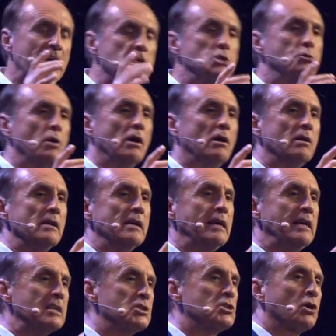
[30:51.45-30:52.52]
Israel
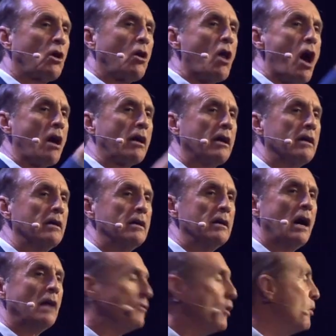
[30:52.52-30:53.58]
is the clock
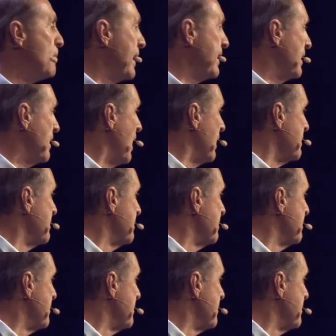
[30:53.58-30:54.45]
of Almighty God.